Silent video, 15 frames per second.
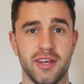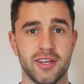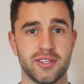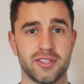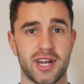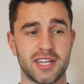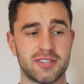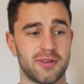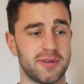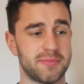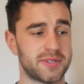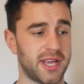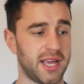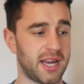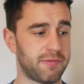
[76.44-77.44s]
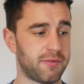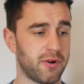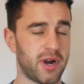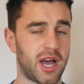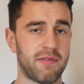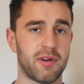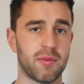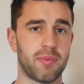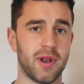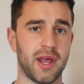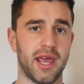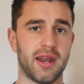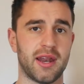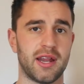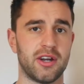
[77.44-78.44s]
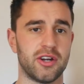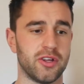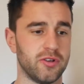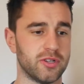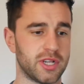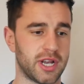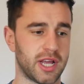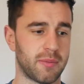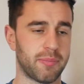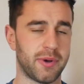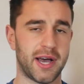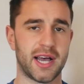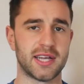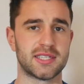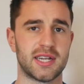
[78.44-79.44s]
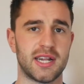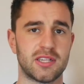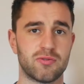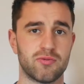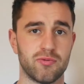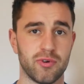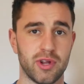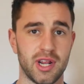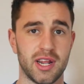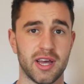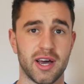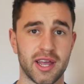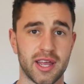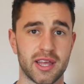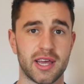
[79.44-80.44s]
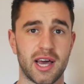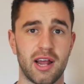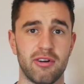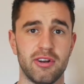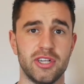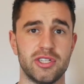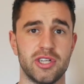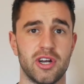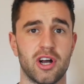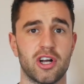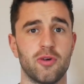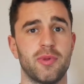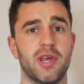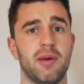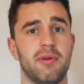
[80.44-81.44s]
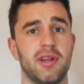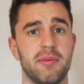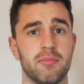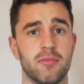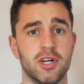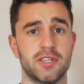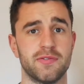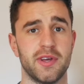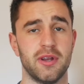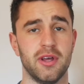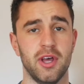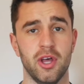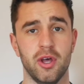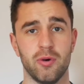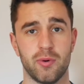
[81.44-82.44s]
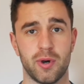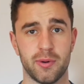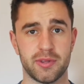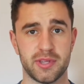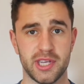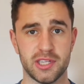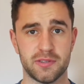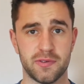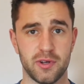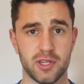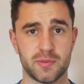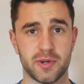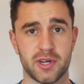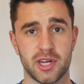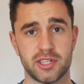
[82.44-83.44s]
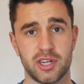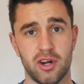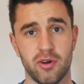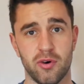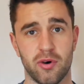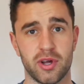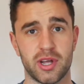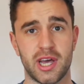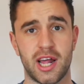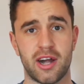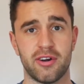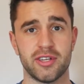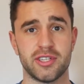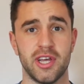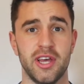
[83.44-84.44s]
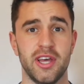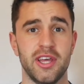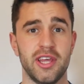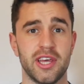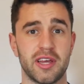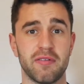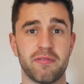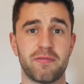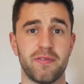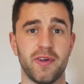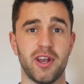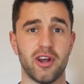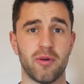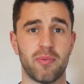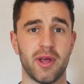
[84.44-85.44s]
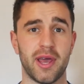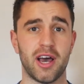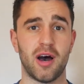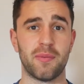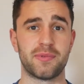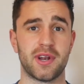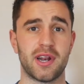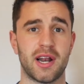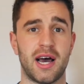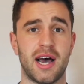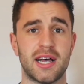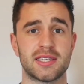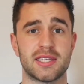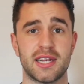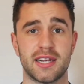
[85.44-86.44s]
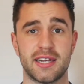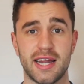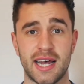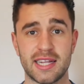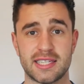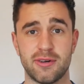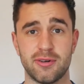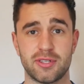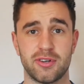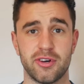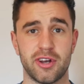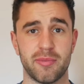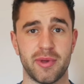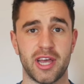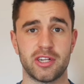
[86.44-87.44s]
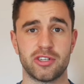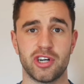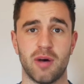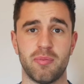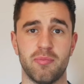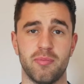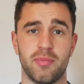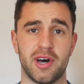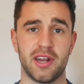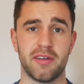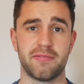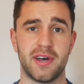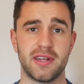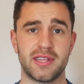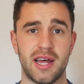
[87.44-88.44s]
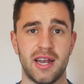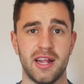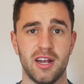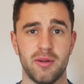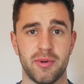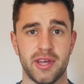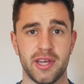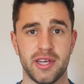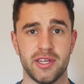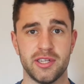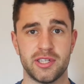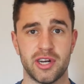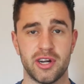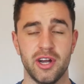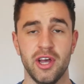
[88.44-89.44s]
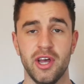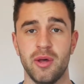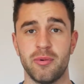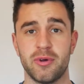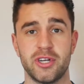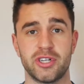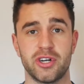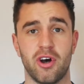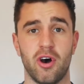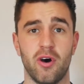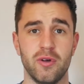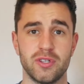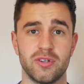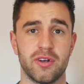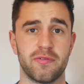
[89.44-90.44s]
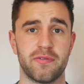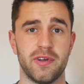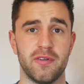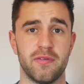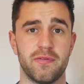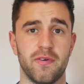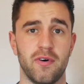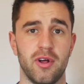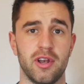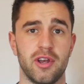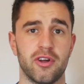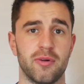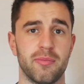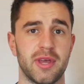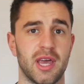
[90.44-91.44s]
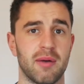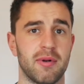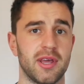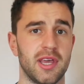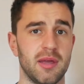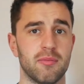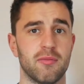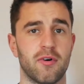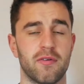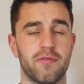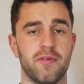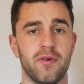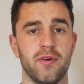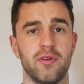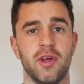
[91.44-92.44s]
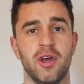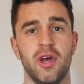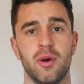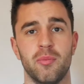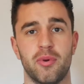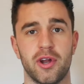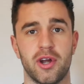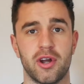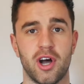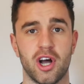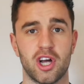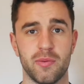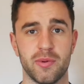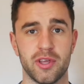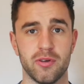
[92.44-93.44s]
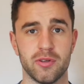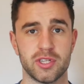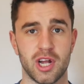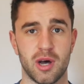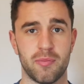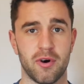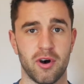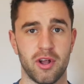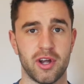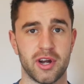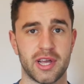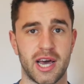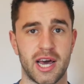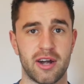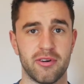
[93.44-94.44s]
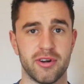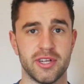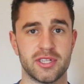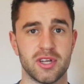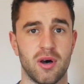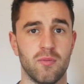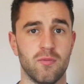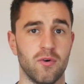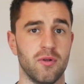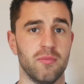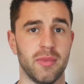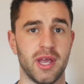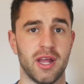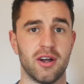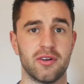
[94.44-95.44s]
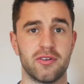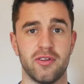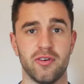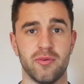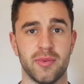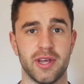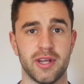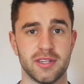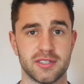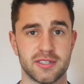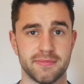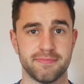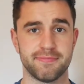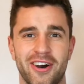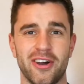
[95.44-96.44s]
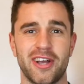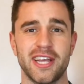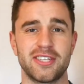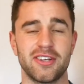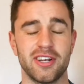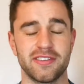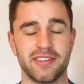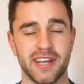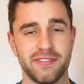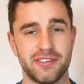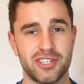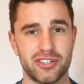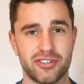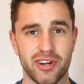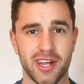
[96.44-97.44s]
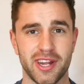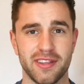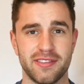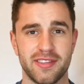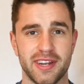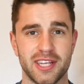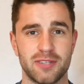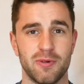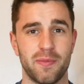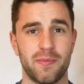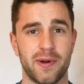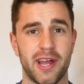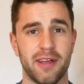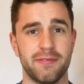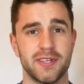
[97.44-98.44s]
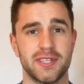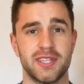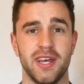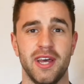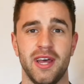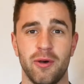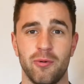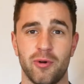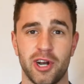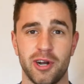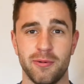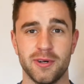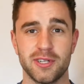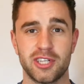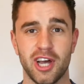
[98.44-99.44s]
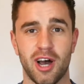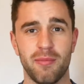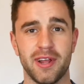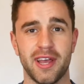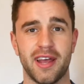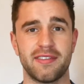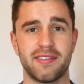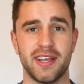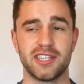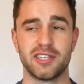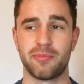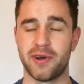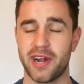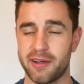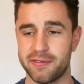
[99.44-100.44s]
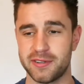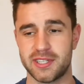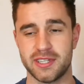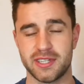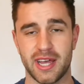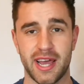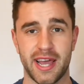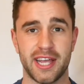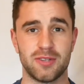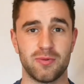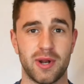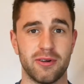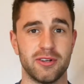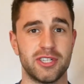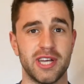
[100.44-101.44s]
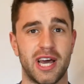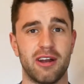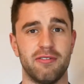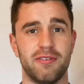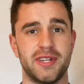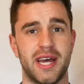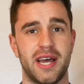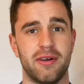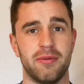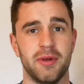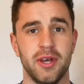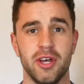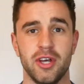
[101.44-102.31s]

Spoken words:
So that's what I'm saying. If you're having a plate and you're using like pasta that's really high in calories, you're not going to be able to eat much of it. Where with these foods, because they're low in calories, you can fill your plate up to the last, and that's how it's going to make dropping body fat that little bit easier, because you're always going to feel full, you're going to be able to eat more food, but you're not going to be using up all your calories on one meal or two meals. Okay, so I'm going to dive straight into this with breakfast. One of the most commonly ate things at breakfast is eggs, without a shadow of a doubt.